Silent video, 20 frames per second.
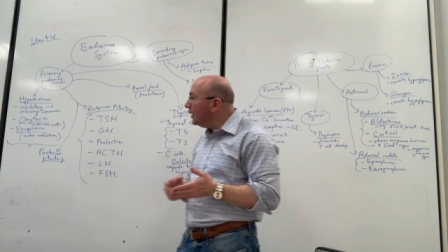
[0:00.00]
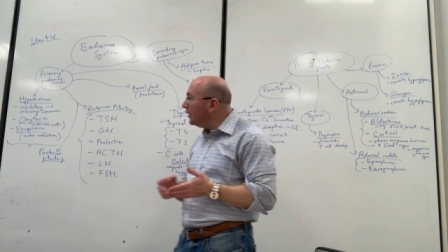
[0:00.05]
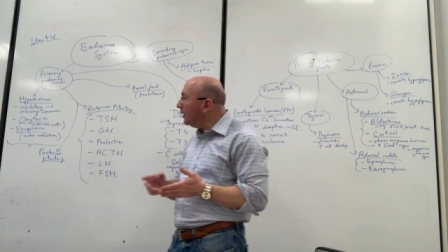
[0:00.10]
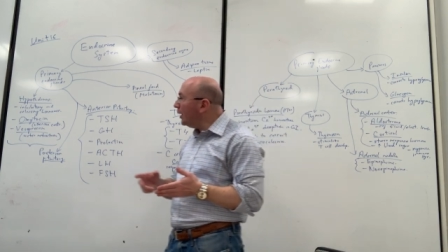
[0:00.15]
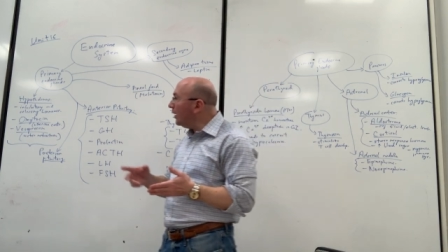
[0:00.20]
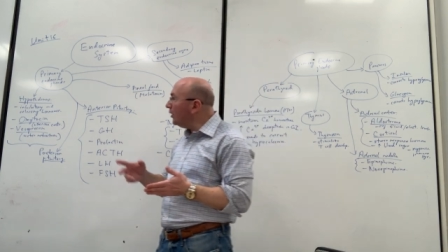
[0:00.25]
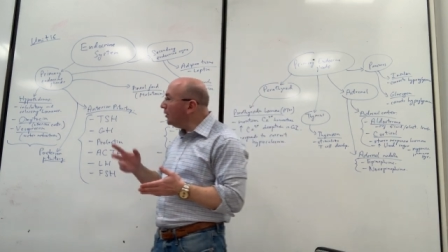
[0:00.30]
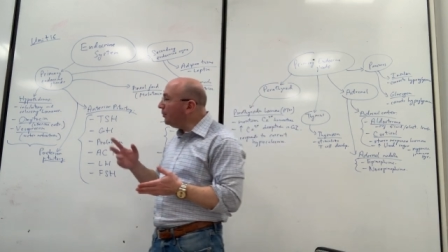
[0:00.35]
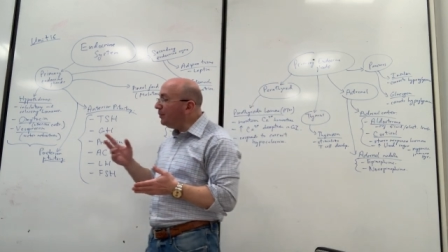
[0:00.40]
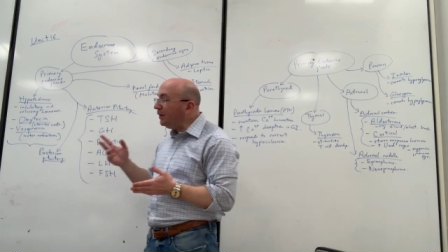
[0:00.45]

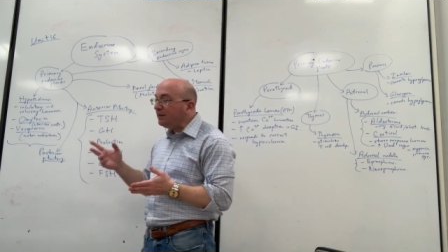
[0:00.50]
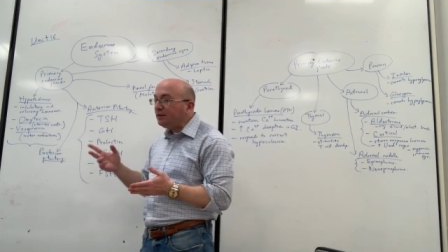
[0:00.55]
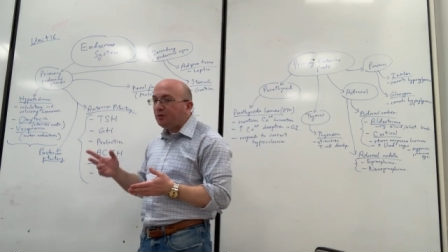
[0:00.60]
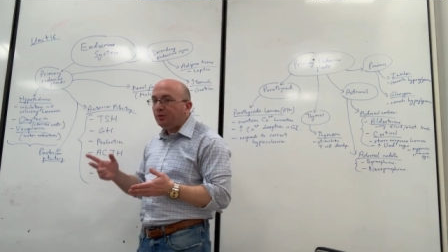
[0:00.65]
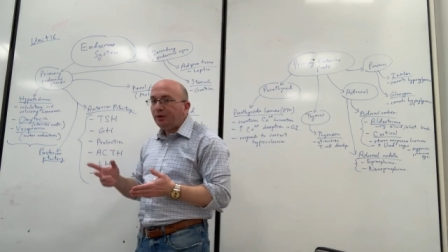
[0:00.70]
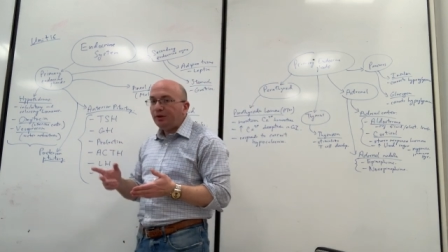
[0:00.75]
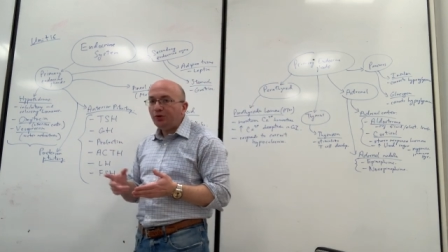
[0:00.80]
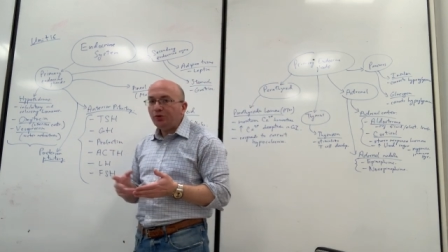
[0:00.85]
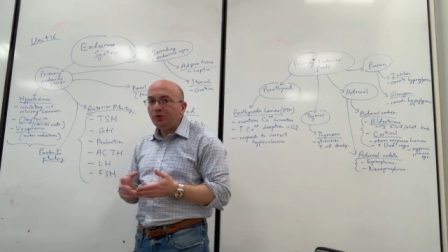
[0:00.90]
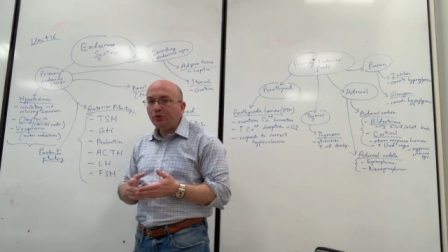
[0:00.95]
Now, the best
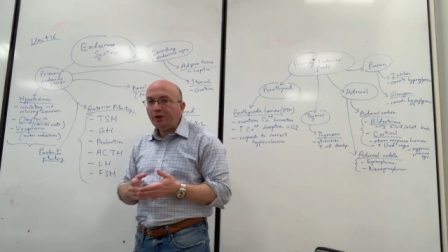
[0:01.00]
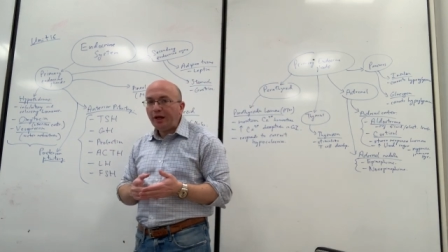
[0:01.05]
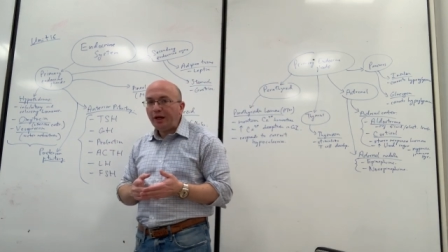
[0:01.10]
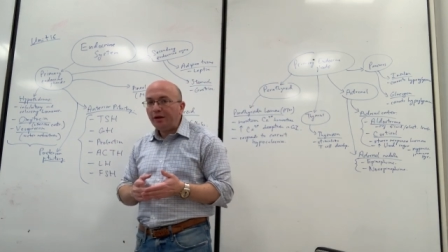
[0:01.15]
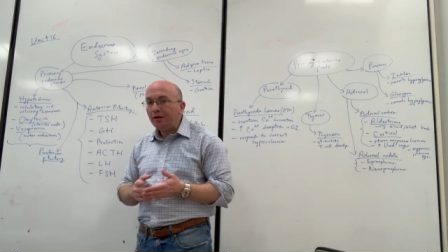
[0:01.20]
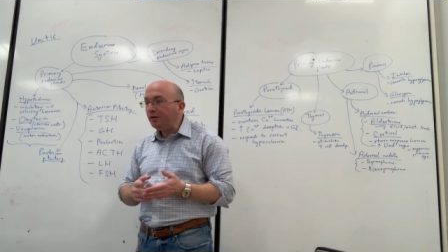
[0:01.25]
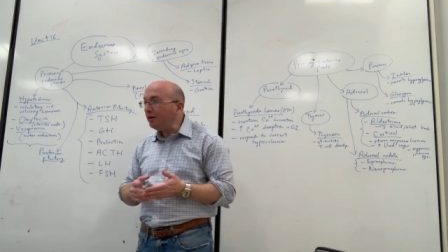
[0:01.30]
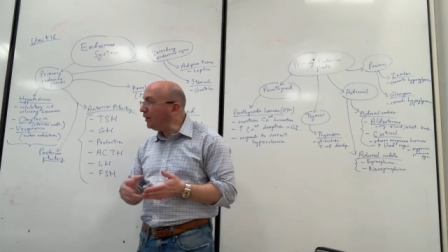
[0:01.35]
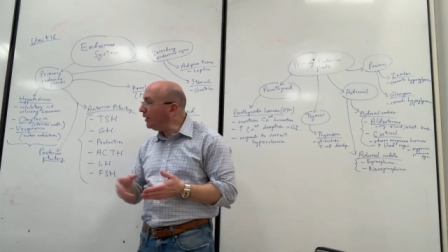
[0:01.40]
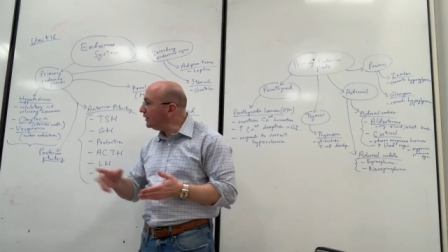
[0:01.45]
way to
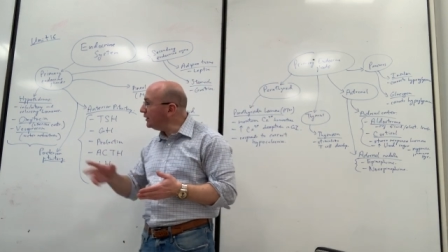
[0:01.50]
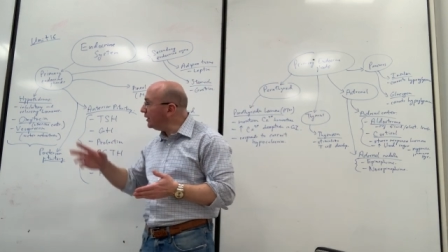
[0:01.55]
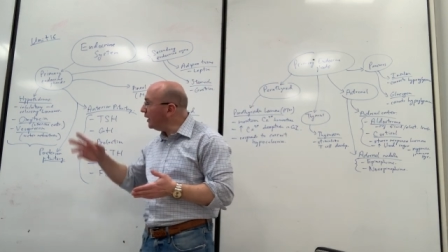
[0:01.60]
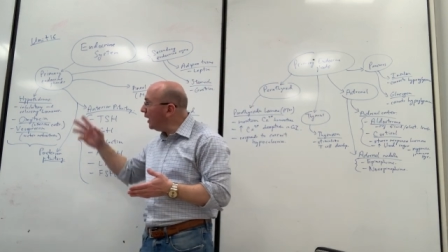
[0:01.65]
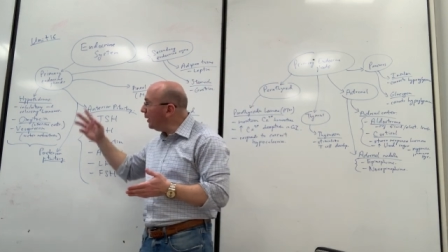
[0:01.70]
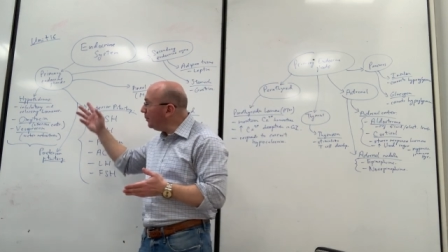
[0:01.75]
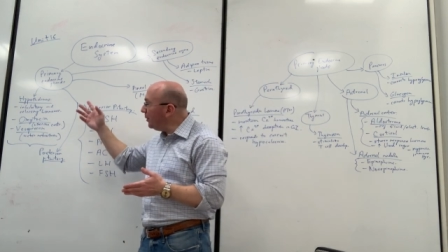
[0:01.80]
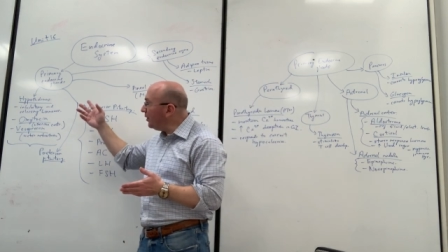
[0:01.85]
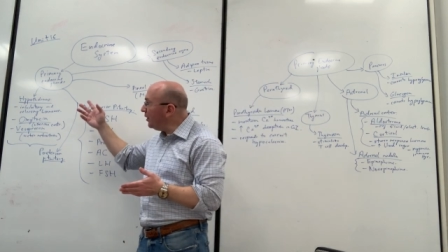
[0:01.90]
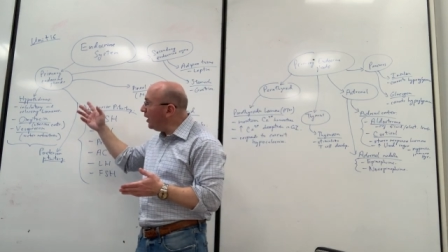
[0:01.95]
characterize the
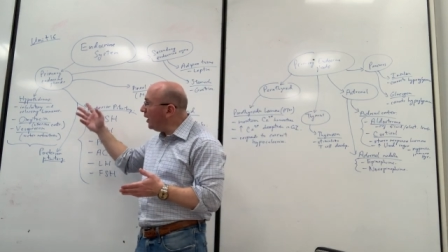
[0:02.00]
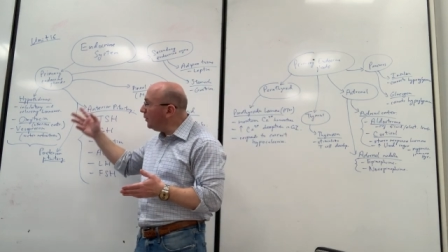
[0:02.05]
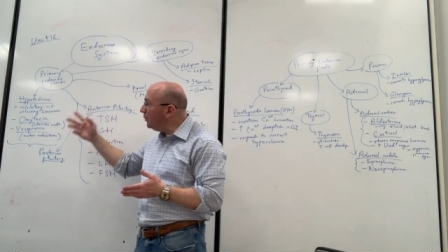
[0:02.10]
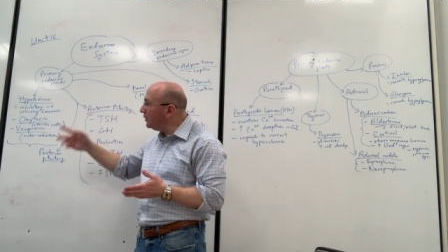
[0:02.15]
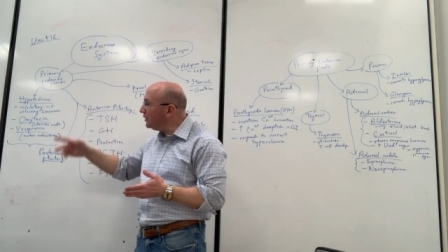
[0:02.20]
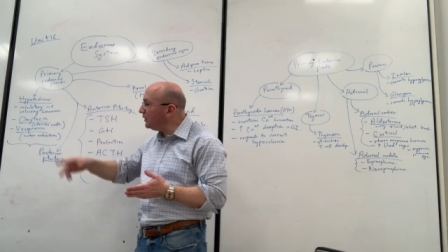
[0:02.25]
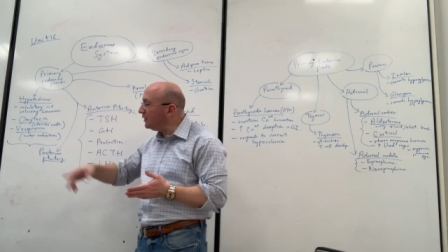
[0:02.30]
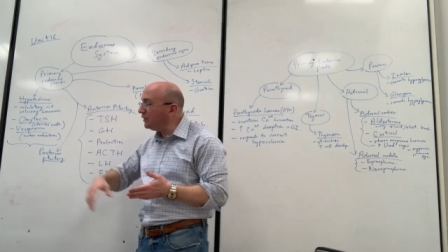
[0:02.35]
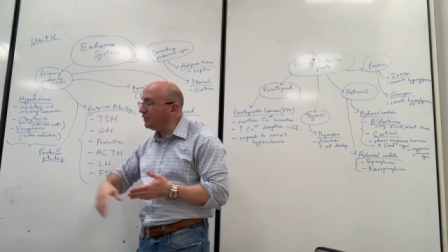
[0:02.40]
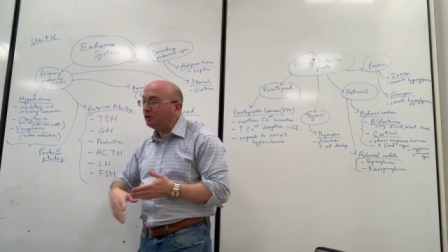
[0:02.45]

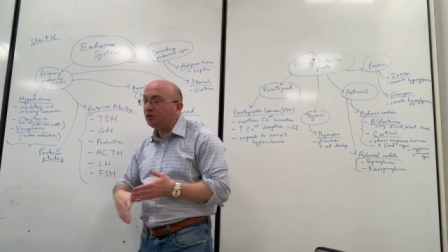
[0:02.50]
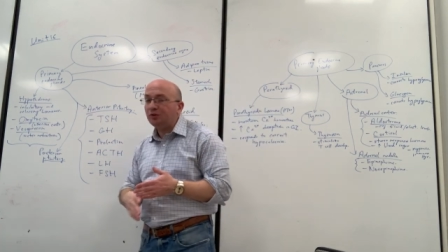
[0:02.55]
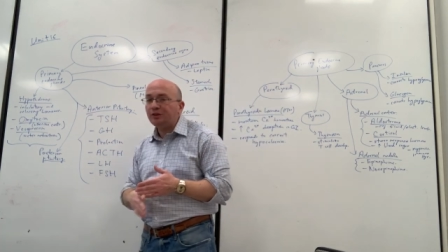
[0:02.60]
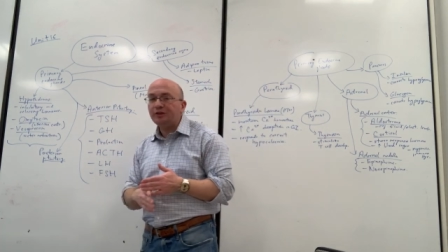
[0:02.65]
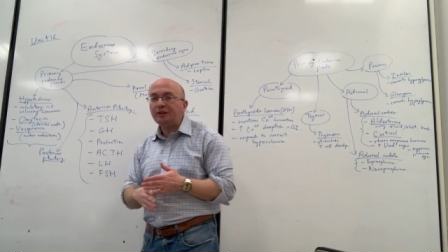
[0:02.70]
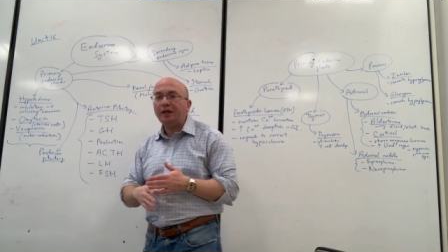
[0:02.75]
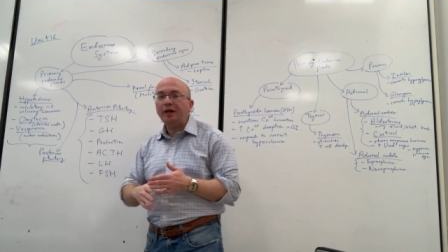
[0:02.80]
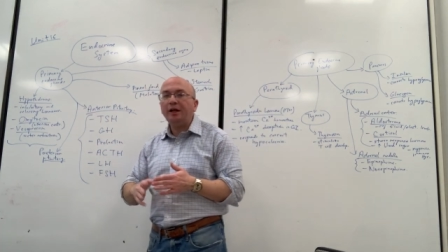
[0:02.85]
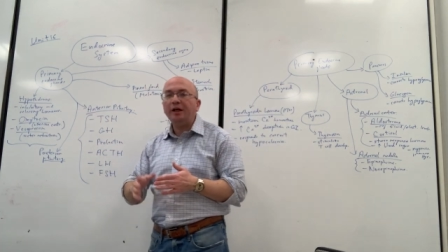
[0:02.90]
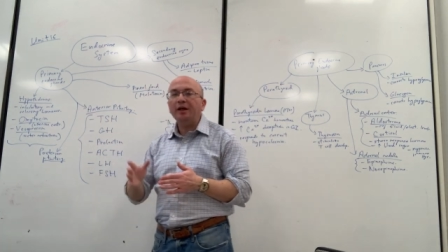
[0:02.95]
hypothalamus is to
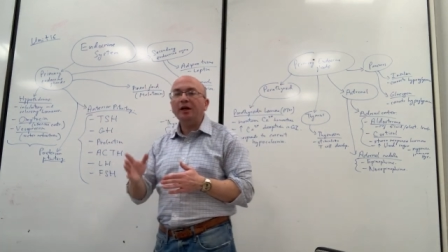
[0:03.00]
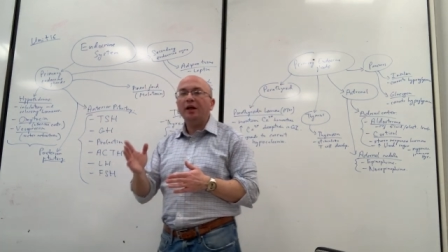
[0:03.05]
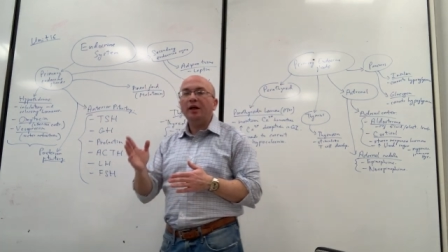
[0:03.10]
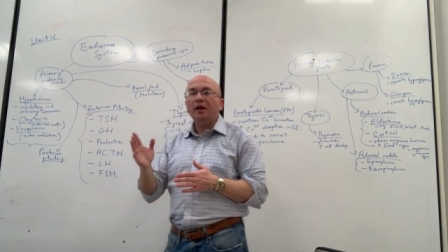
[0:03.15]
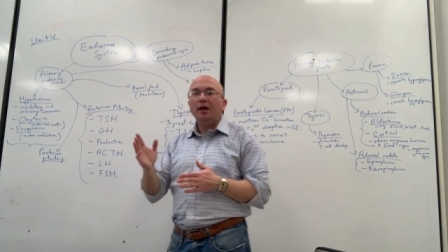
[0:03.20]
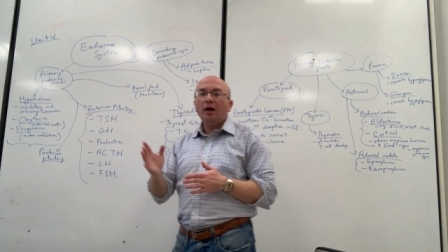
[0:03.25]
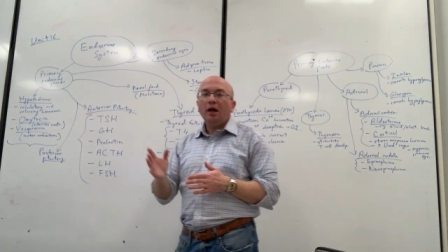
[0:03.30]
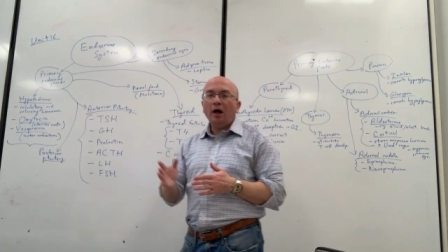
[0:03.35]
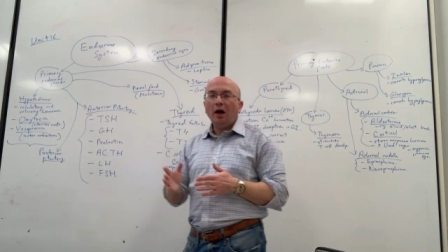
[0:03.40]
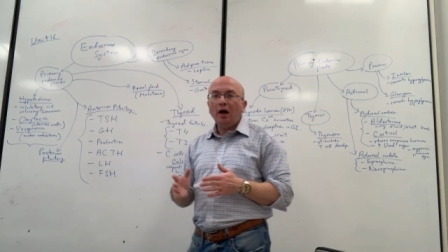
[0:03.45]
say,
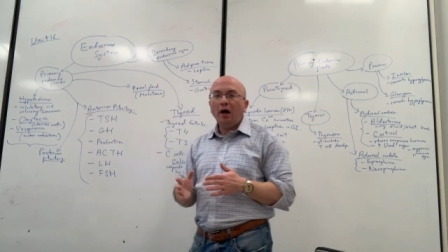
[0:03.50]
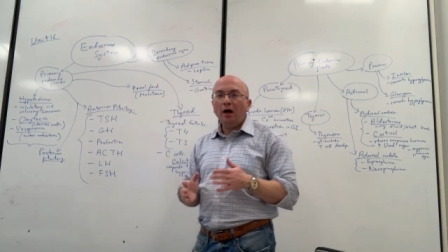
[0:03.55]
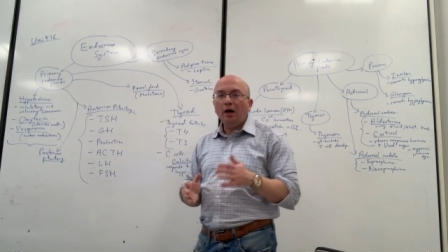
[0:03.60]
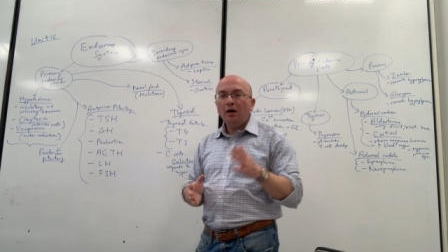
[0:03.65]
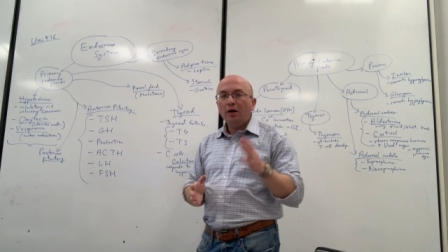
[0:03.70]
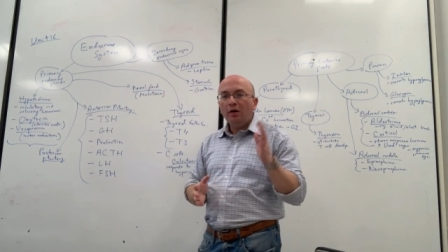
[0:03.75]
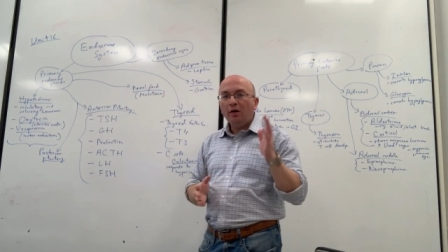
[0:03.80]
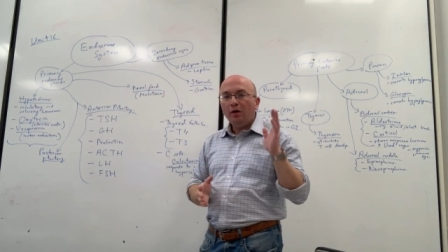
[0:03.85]
uh,